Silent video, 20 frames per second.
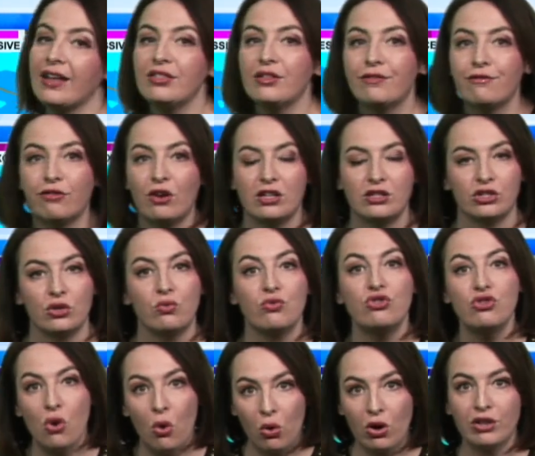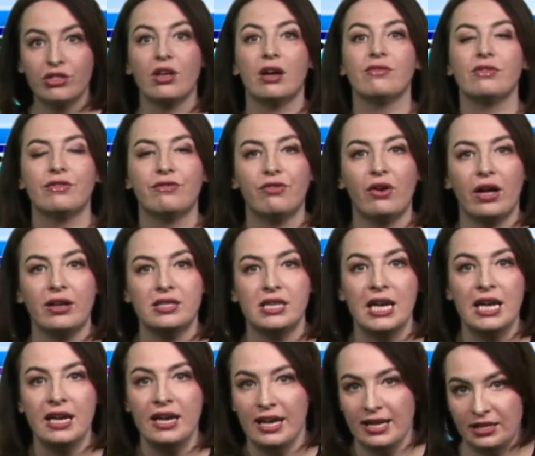the front. So, north of the front
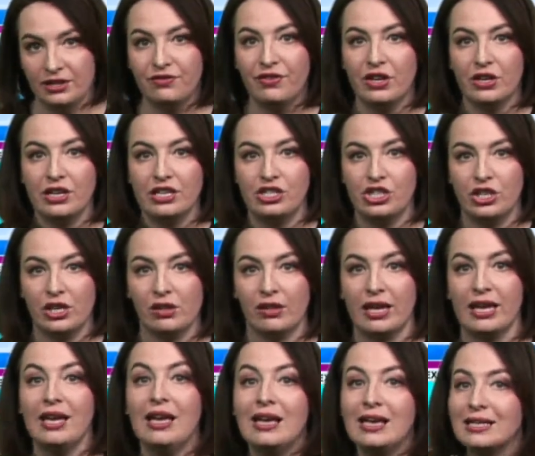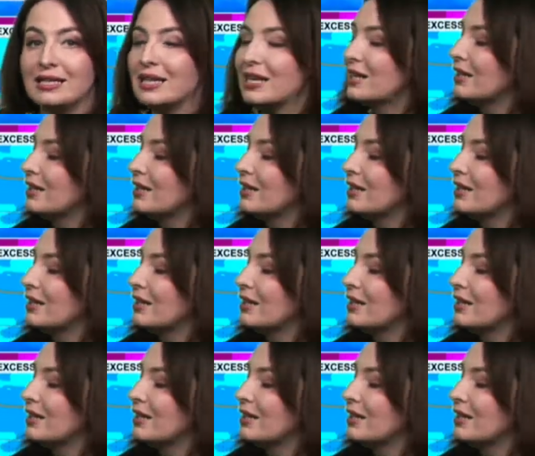is very chilly. It's going to